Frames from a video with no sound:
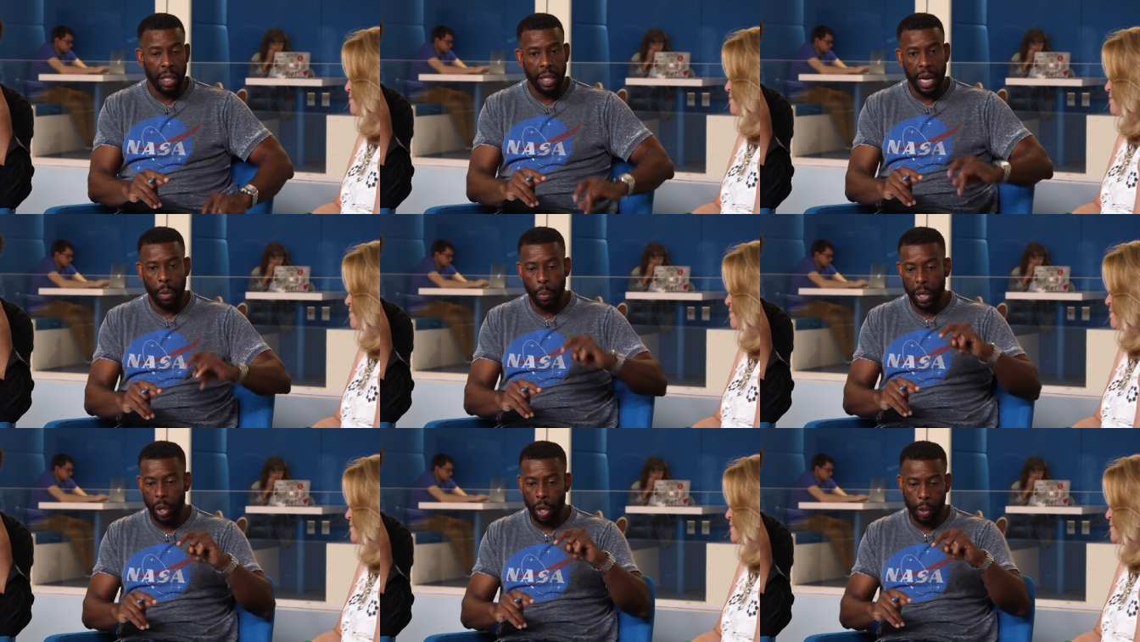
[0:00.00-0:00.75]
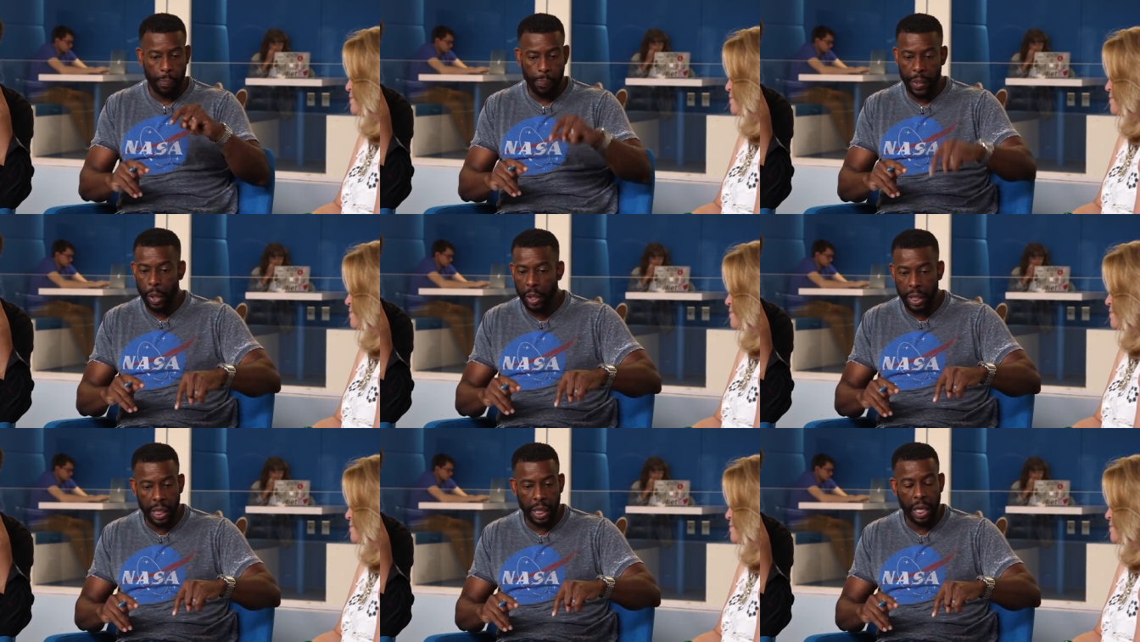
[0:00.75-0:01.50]
that we are
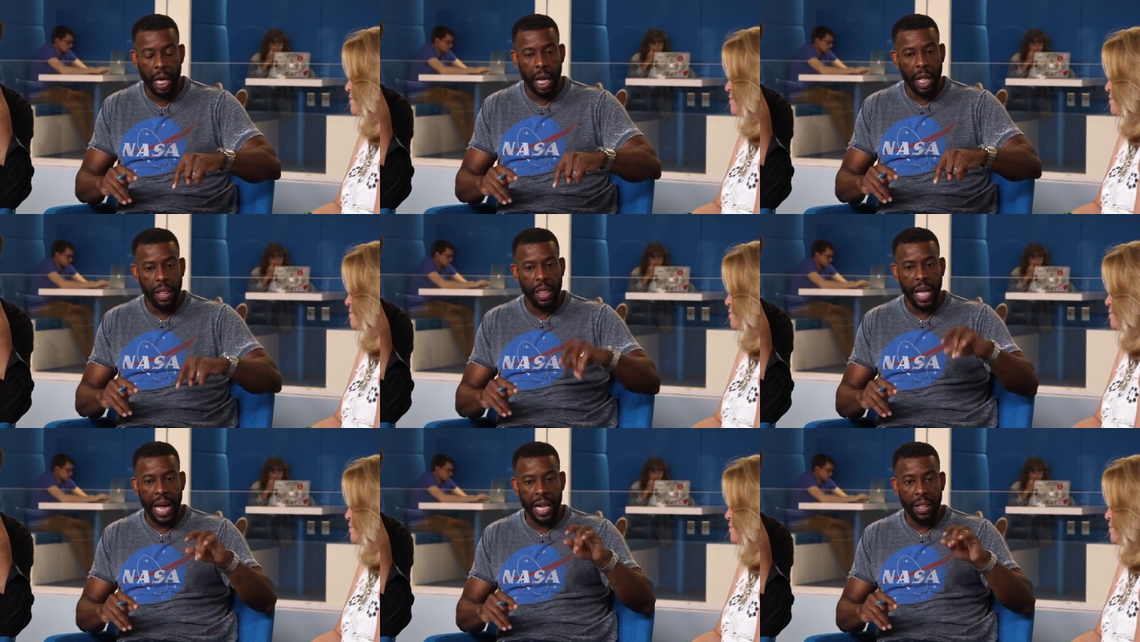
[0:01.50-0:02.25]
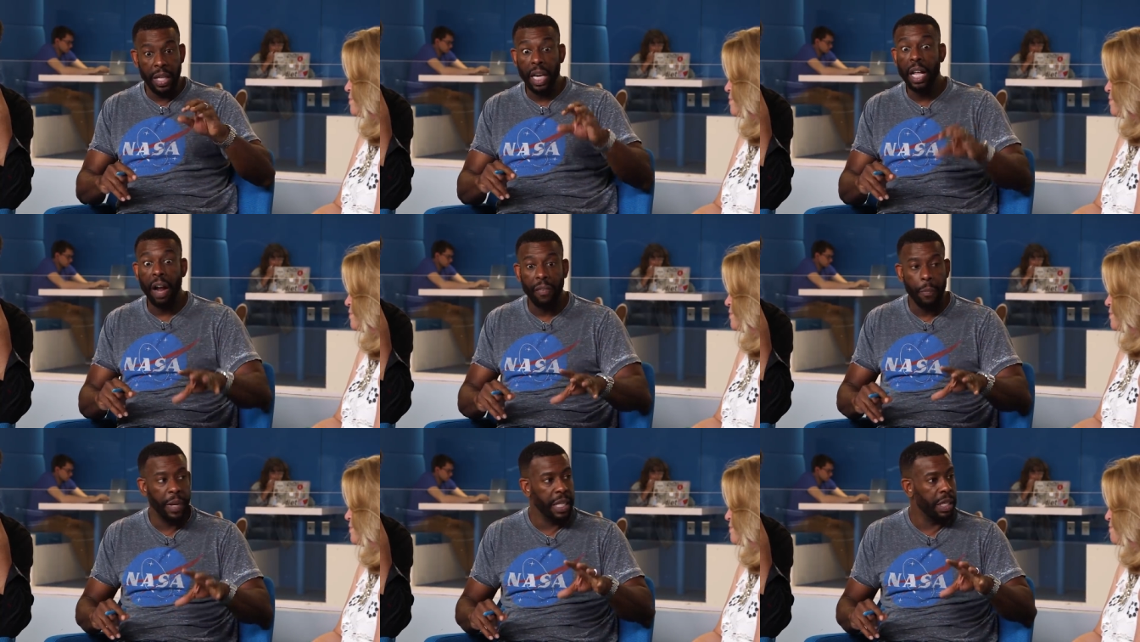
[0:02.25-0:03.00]
building that the
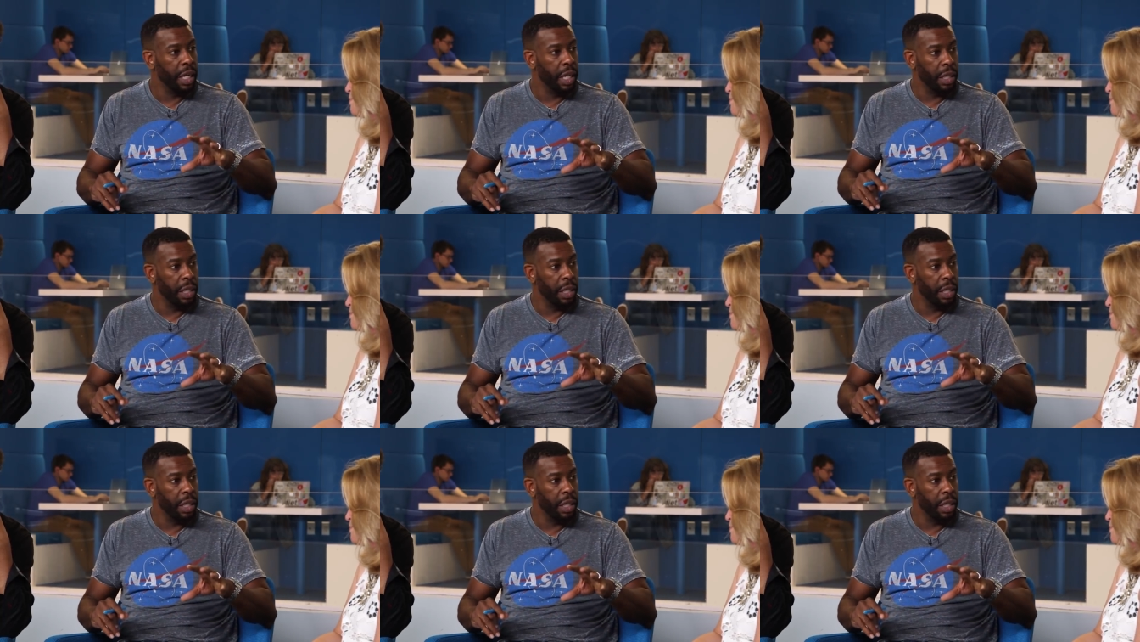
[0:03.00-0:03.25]
government,